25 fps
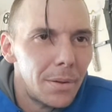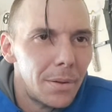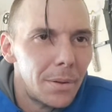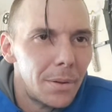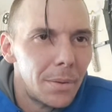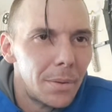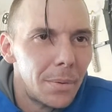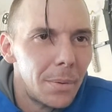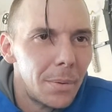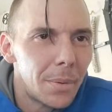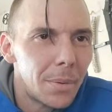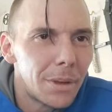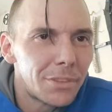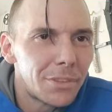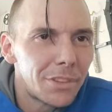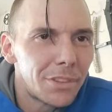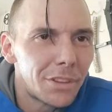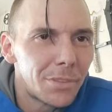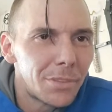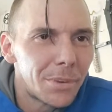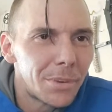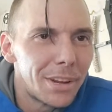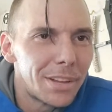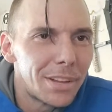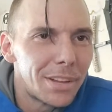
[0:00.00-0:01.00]
we watched it
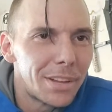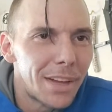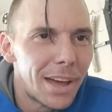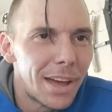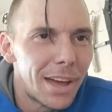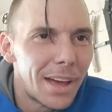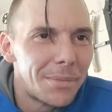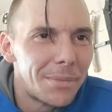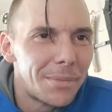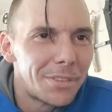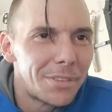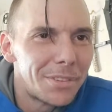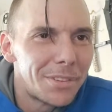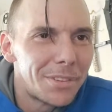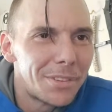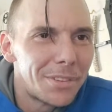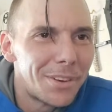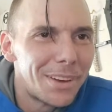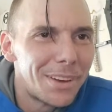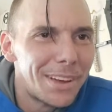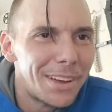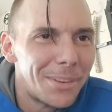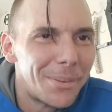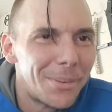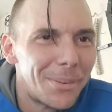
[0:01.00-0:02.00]
20 times, dude.
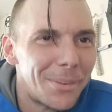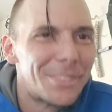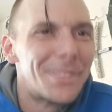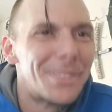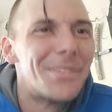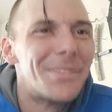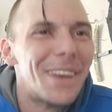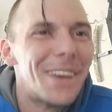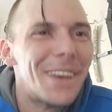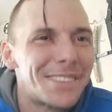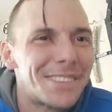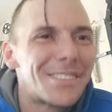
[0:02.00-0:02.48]
It was the best,